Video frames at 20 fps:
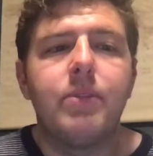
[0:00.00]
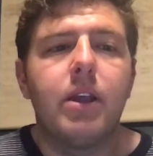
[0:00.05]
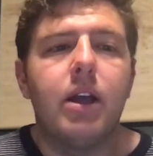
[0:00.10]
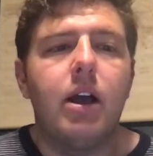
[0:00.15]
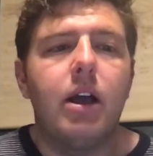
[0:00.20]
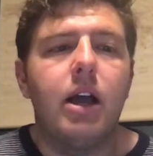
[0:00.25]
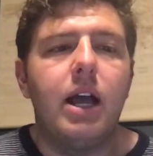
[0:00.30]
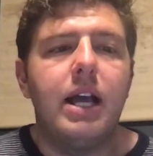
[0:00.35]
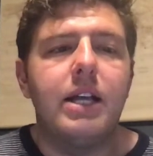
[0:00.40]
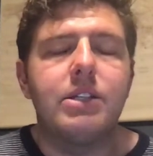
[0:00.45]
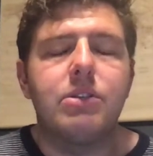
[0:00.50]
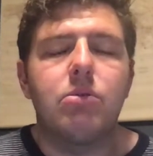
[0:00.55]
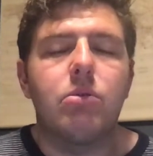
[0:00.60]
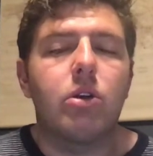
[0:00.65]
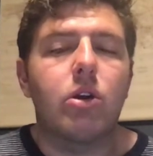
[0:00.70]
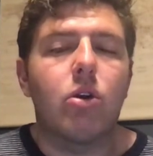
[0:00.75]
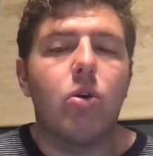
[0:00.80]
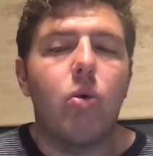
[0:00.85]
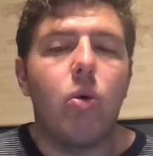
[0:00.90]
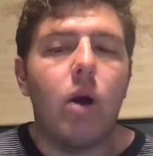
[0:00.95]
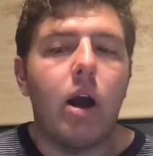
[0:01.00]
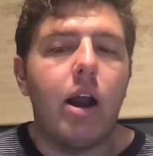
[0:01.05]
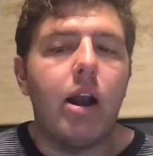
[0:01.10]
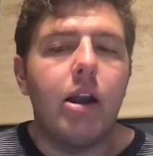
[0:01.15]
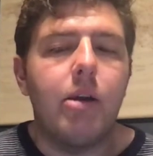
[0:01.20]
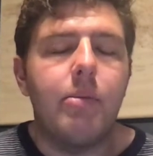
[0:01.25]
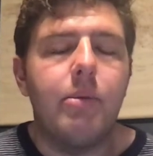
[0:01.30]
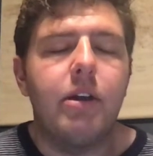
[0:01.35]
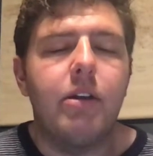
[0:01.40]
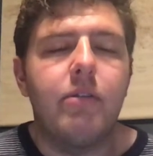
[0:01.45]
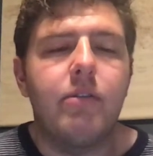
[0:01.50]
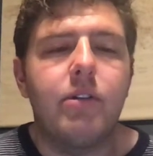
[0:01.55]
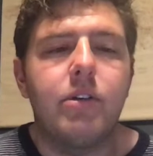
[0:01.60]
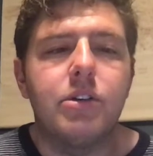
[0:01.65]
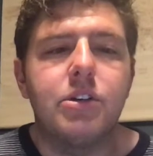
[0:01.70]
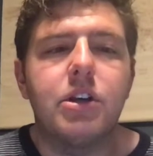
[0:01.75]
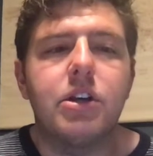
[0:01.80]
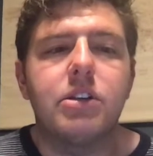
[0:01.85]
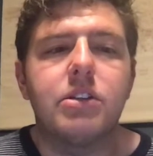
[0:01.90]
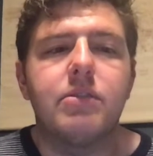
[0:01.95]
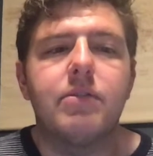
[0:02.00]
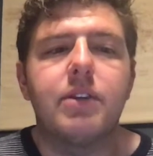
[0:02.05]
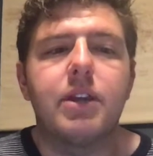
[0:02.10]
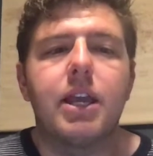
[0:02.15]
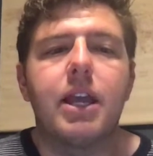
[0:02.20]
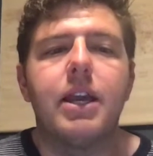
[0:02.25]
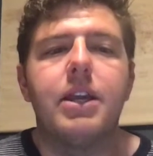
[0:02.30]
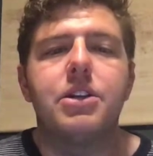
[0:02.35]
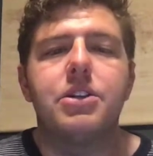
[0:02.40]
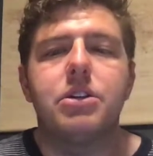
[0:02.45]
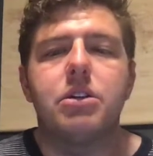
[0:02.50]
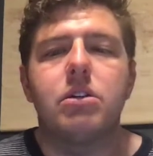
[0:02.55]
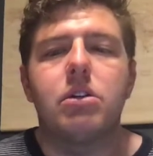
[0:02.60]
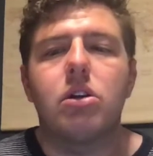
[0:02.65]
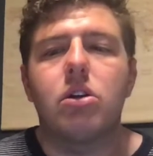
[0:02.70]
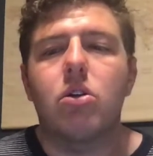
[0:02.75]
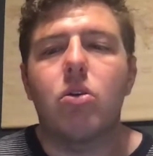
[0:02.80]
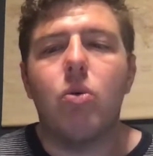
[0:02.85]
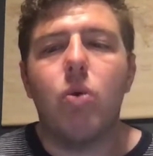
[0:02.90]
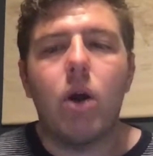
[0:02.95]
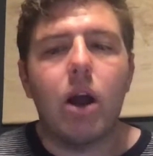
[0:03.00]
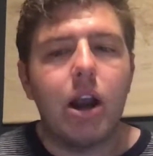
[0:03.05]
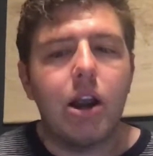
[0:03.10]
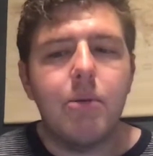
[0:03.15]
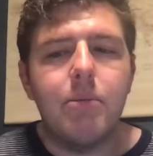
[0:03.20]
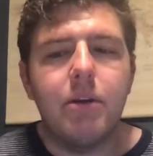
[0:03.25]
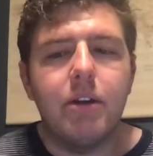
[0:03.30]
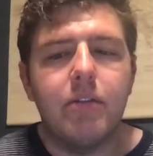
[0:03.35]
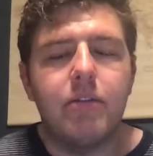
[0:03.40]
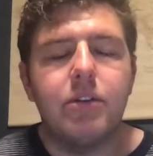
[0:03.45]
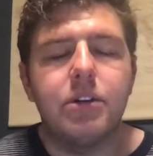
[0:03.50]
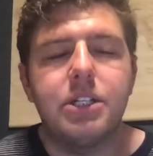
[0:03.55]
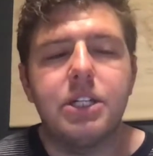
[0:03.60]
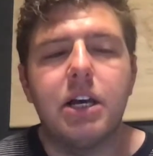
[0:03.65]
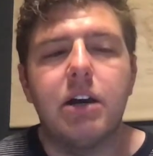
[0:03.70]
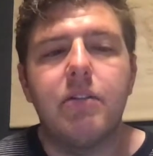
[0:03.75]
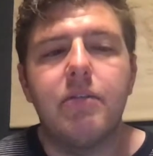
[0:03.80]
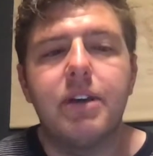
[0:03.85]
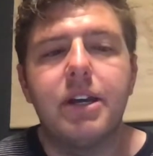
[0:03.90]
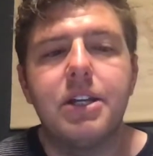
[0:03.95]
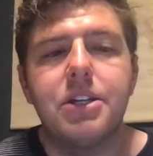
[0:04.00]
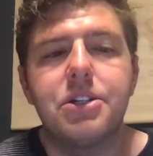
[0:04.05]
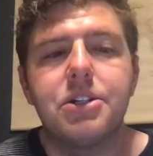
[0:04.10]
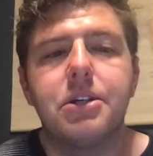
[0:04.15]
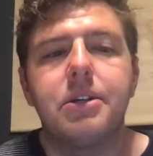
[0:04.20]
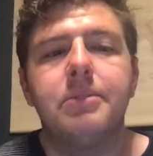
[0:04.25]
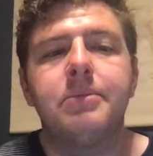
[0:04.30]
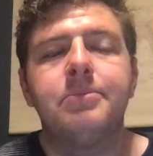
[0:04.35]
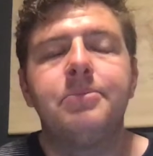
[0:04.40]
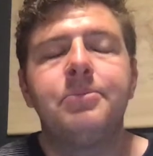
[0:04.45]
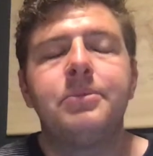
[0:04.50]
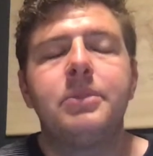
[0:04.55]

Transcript: uh, as a requirement for justification, a requirement for salvation.